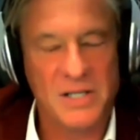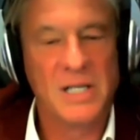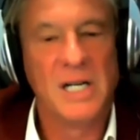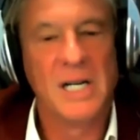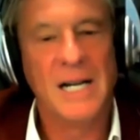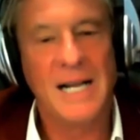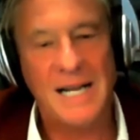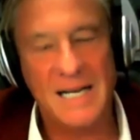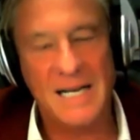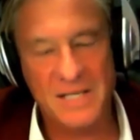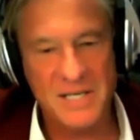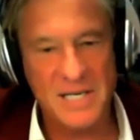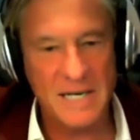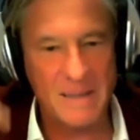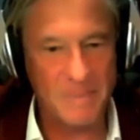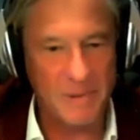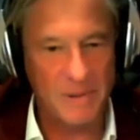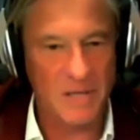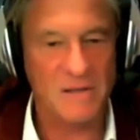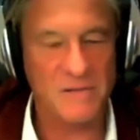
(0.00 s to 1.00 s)
It Has to
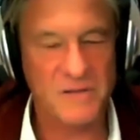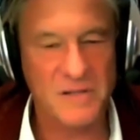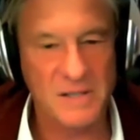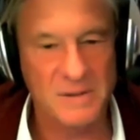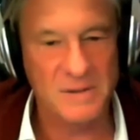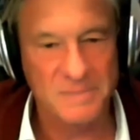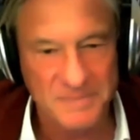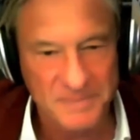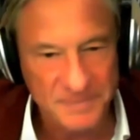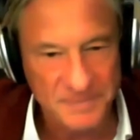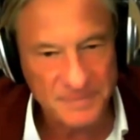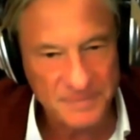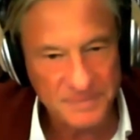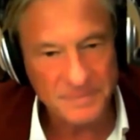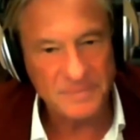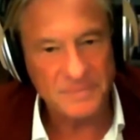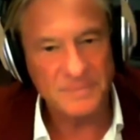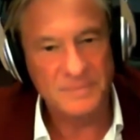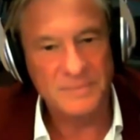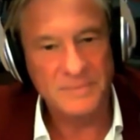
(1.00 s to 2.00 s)
happen after.
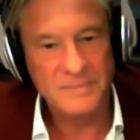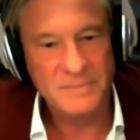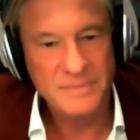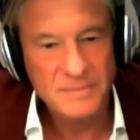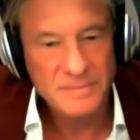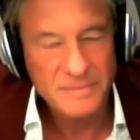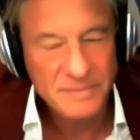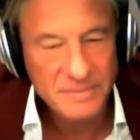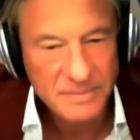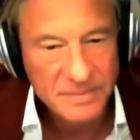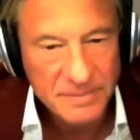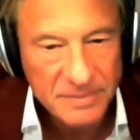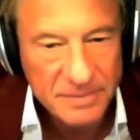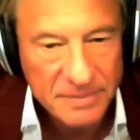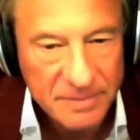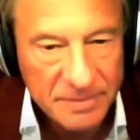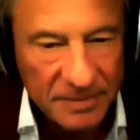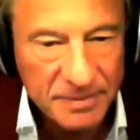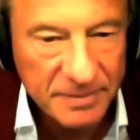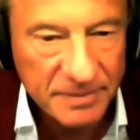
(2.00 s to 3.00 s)
I think
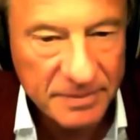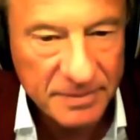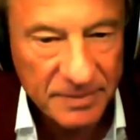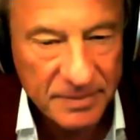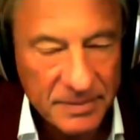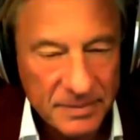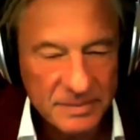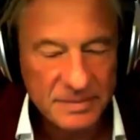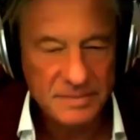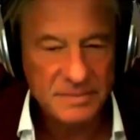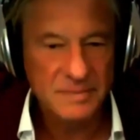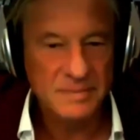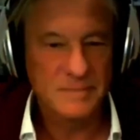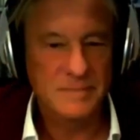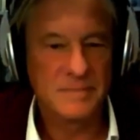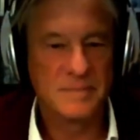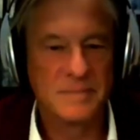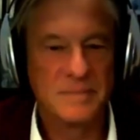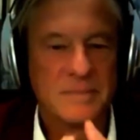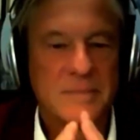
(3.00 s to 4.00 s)
it can happen before the
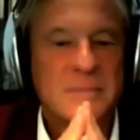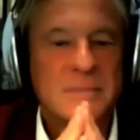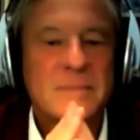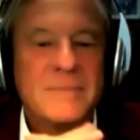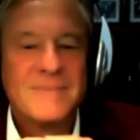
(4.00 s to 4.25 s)
elections.